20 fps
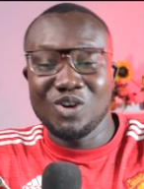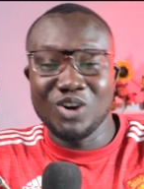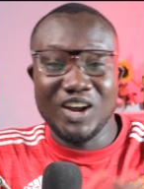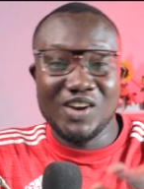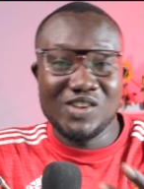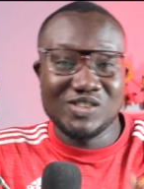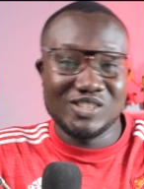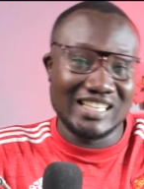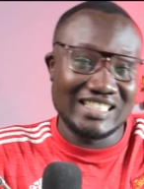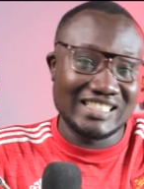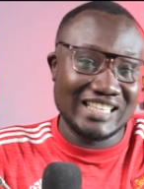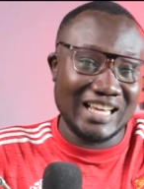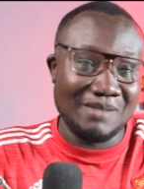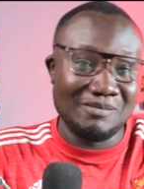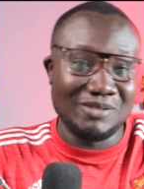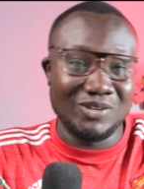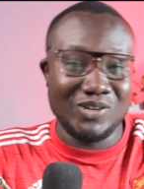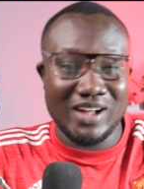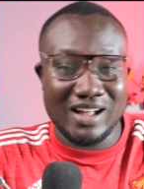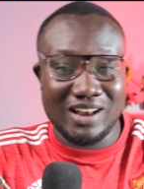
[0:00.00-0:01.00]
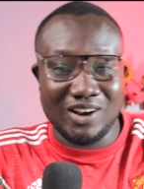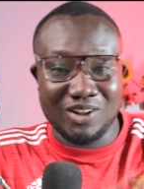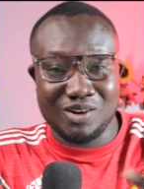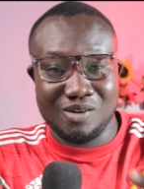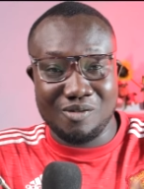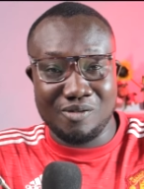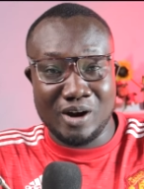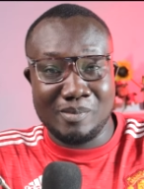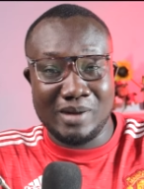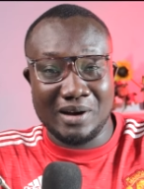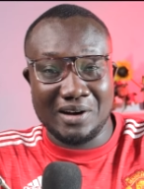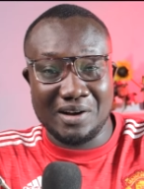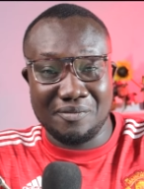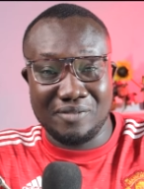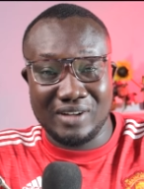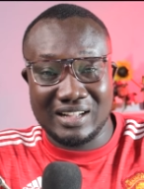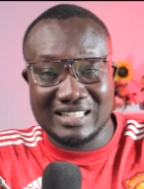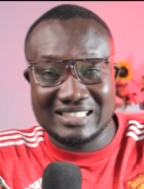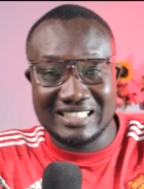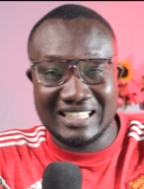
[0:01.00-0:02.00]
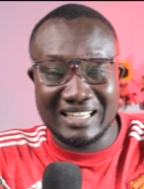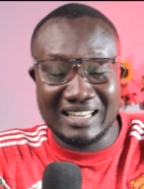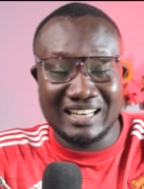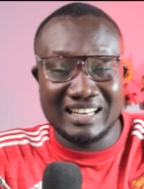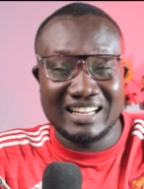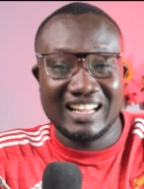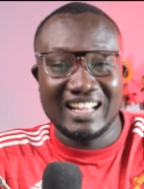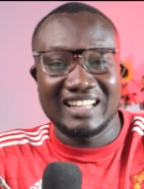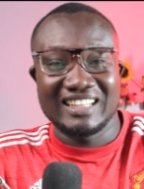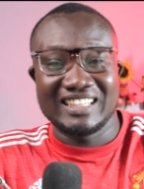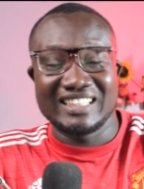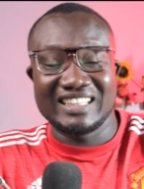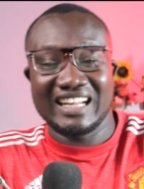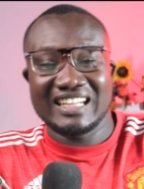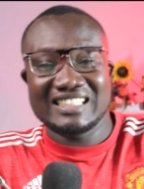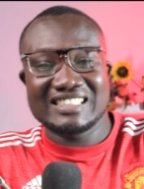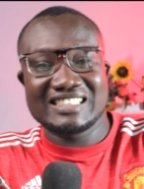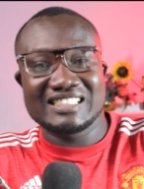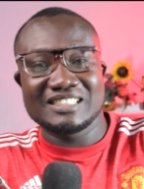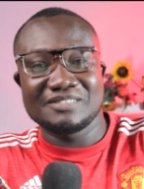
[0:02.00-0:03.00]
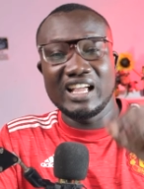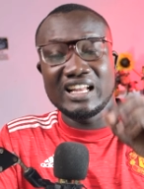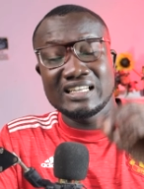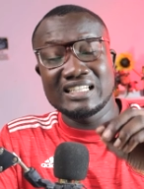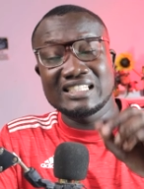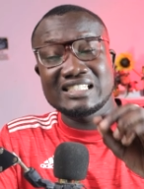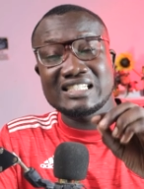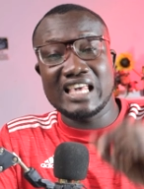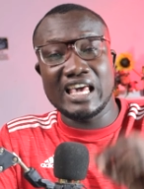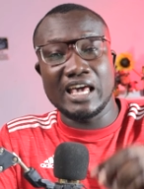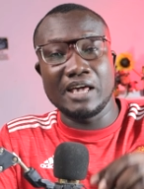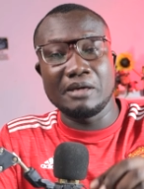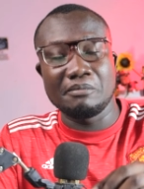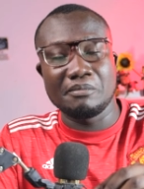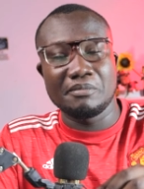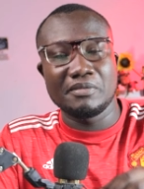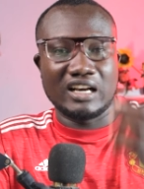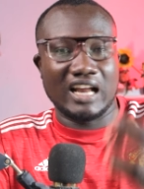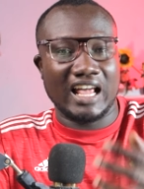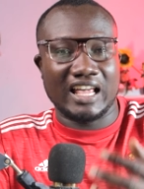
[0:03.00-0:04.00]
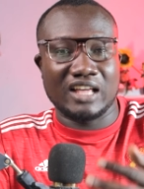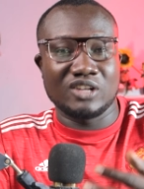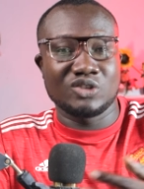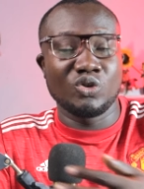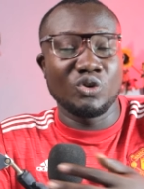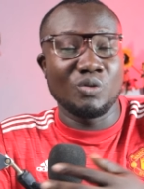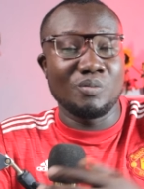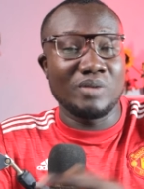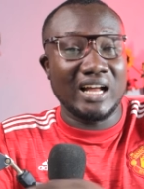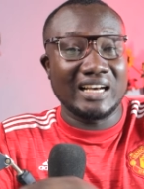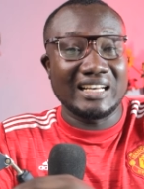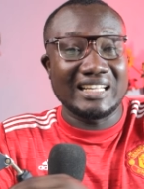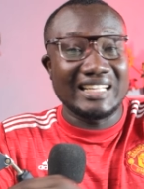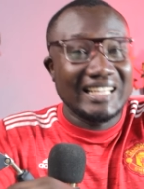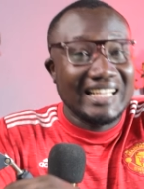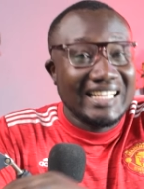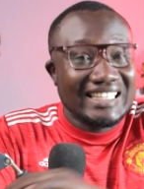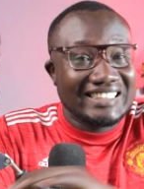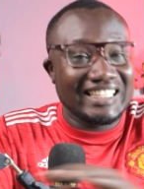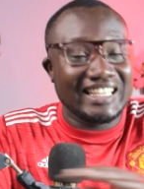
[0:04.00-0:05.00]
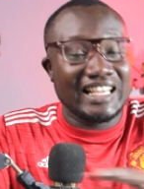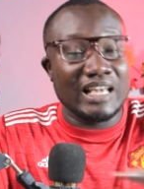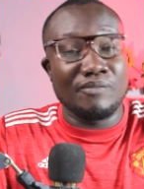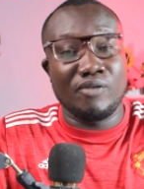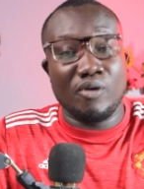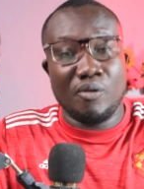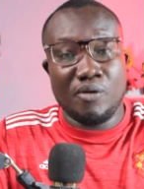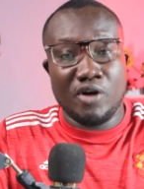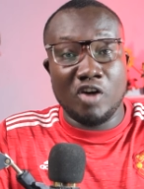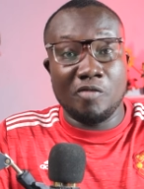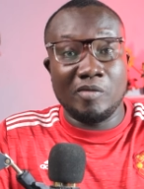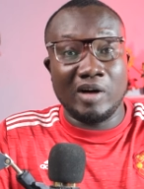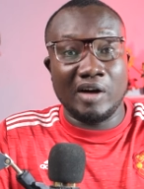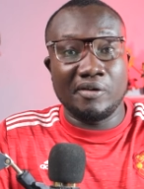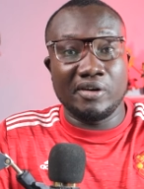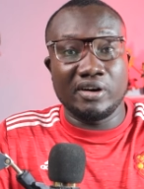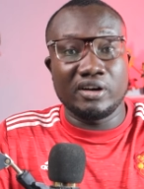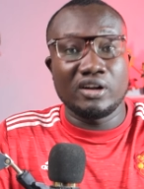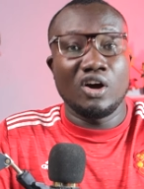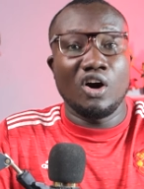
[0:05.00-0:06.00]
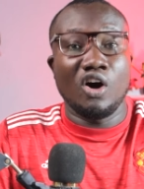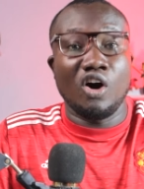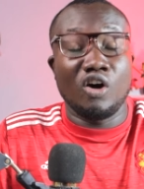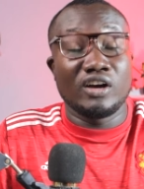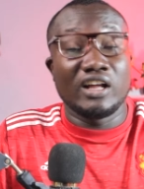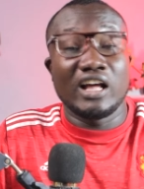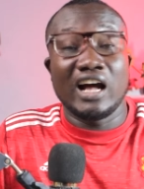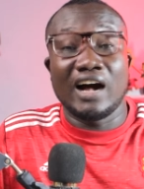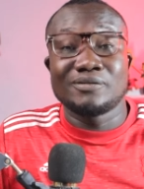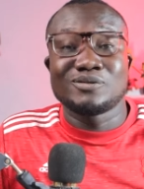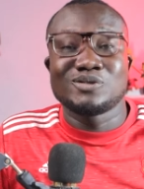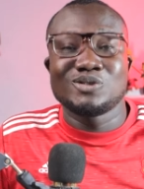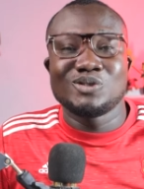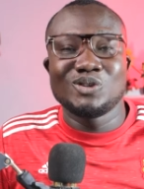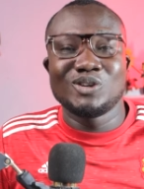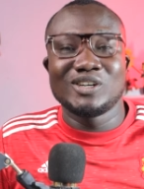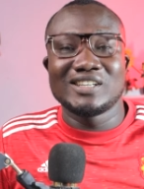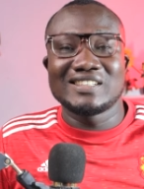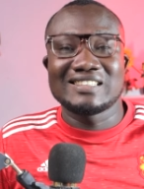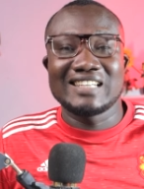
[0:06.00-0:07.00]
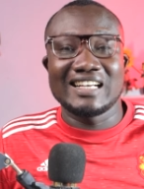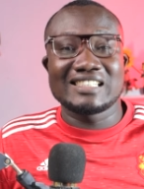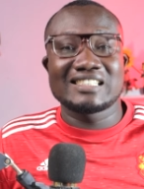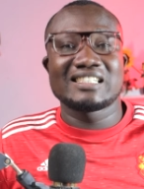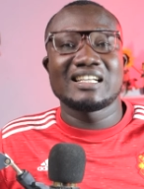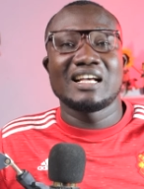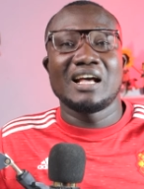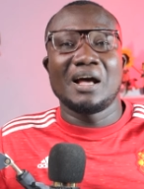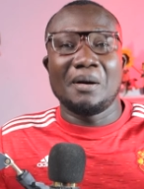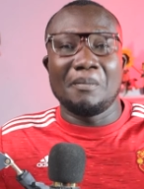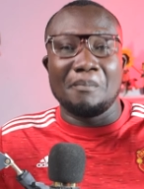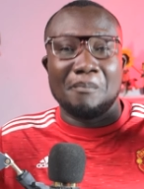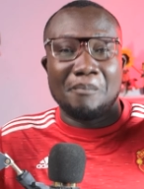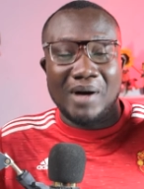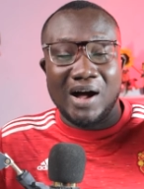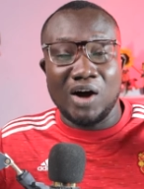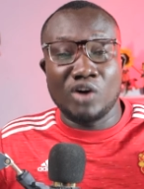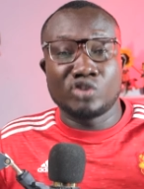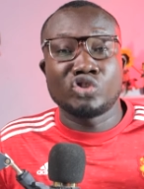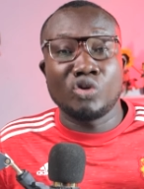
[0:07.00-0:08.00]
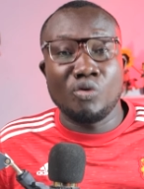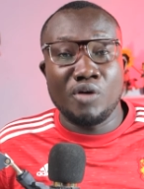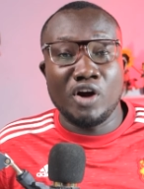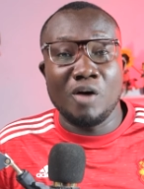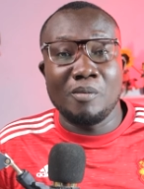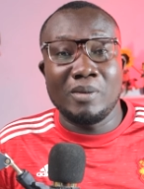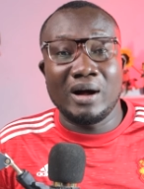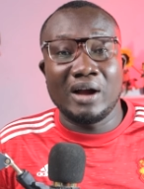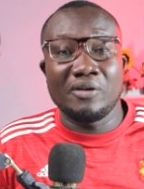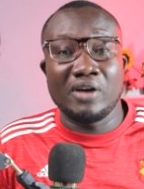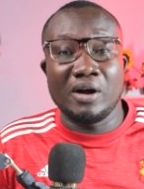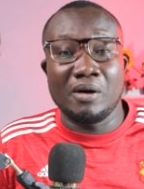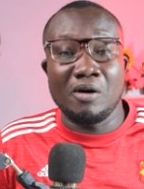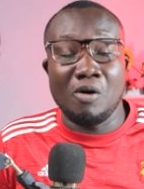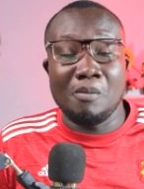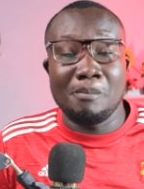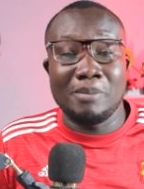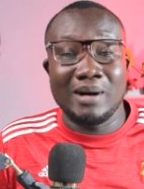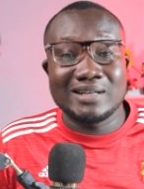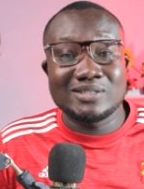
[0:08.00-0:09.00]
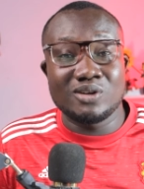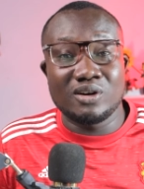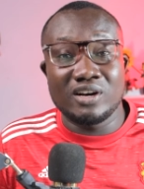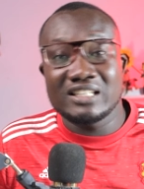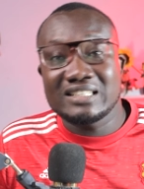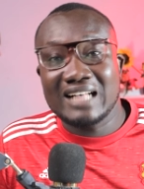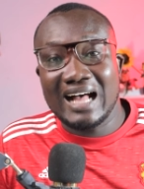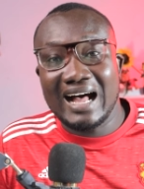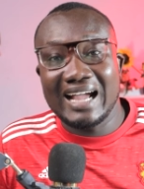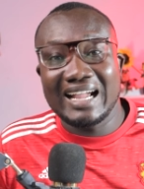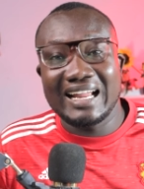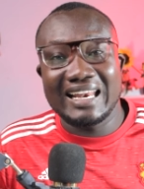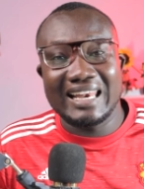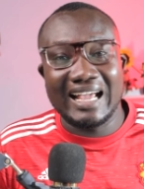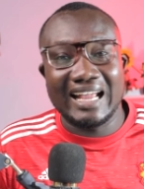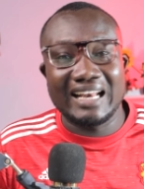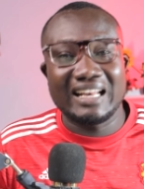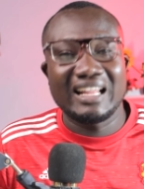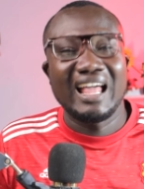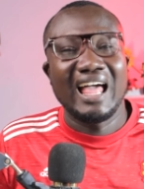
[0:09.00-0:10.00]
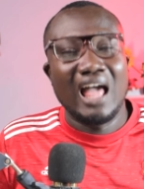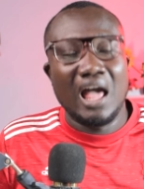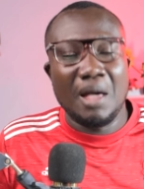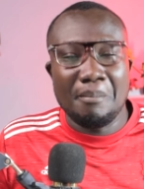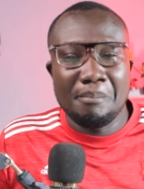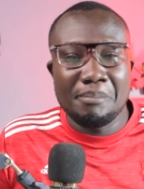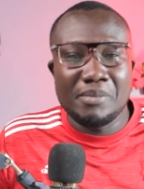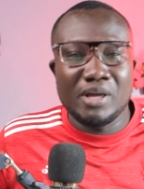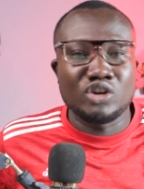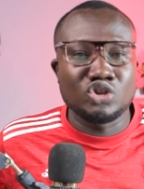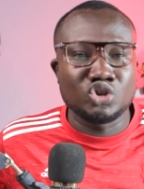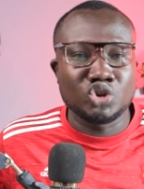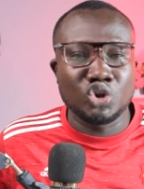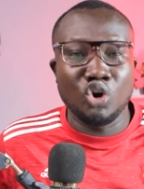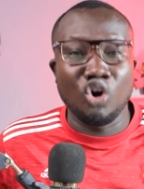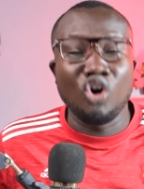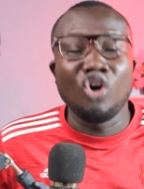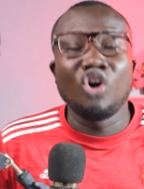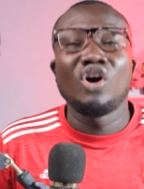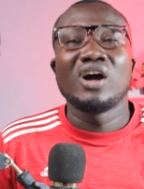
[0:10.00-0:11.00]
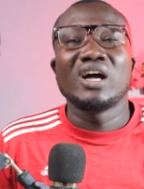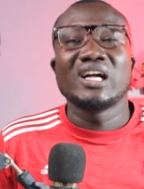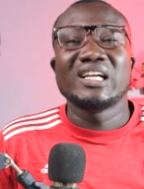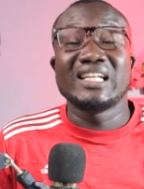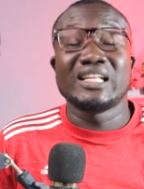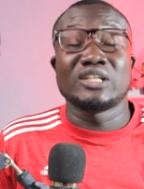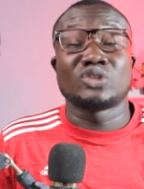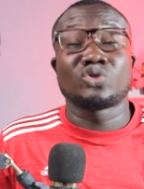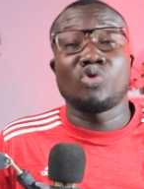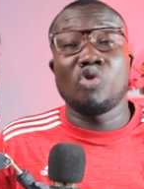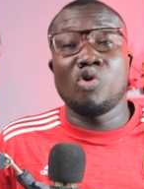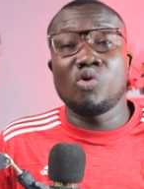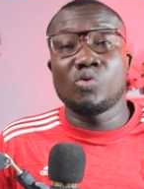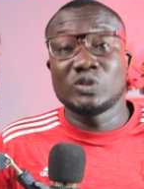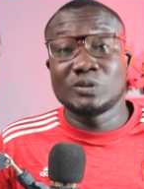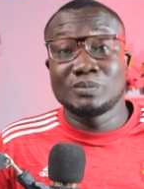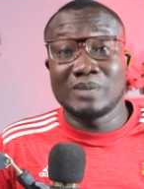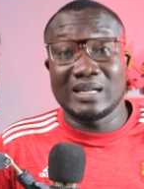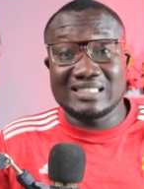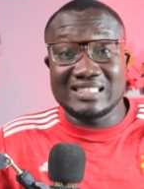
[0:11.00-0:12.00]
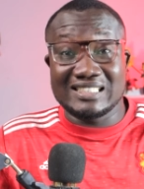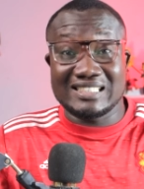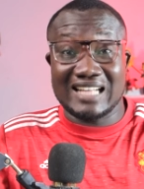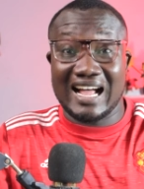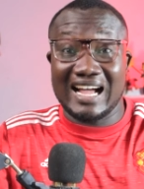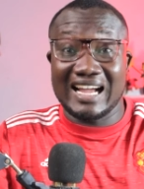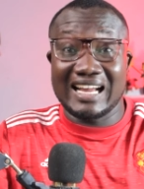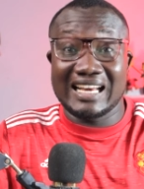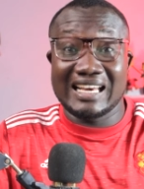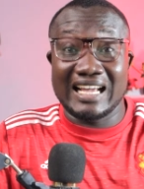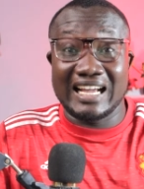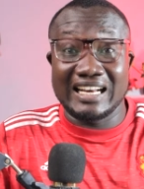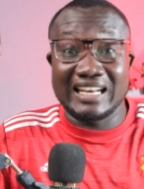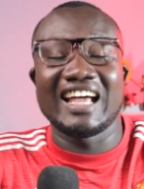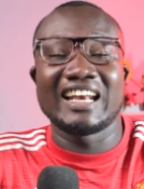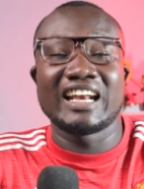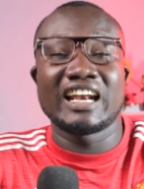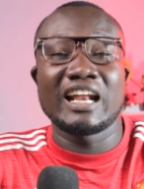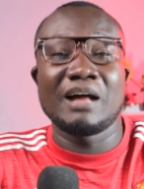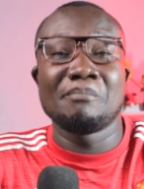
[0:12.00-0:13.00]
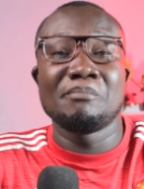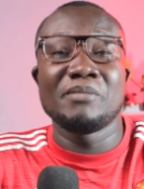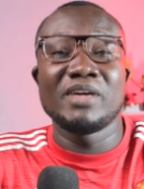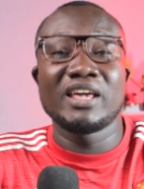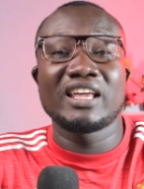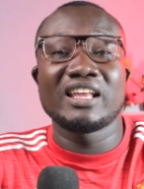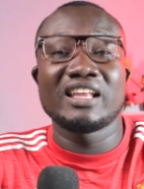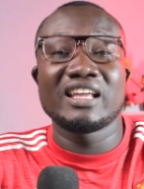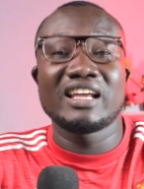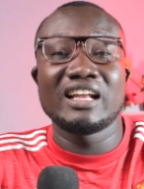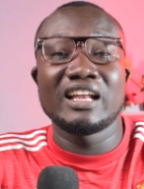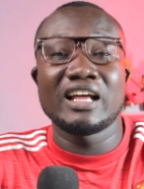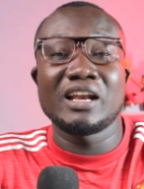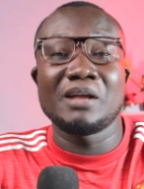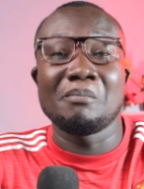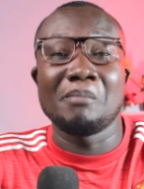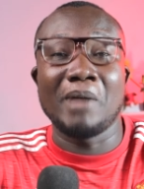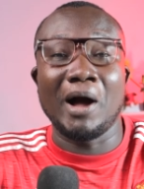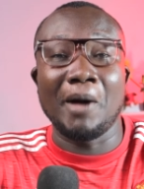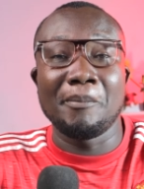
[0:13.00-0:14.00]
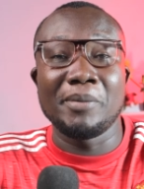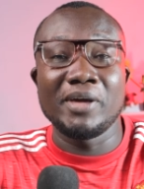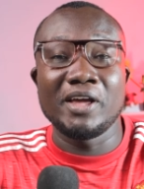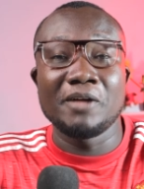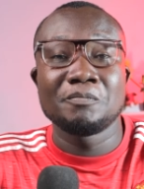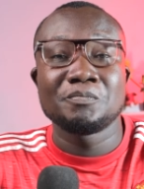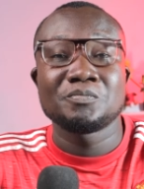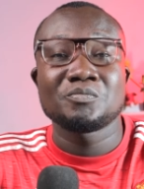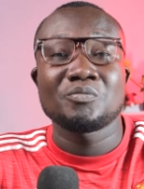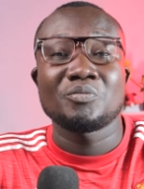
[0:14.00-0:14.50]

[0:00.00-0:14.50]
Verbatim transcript: going into this game, there were a lot of Real Madrid fans saying that in this game, like, it's going to be an easy game for Real Madrid. All they have to do is just pounce on Real Madrid, on Barcelona's high line, and make sure they score goals. But this high line ended up making Kylian Mbappé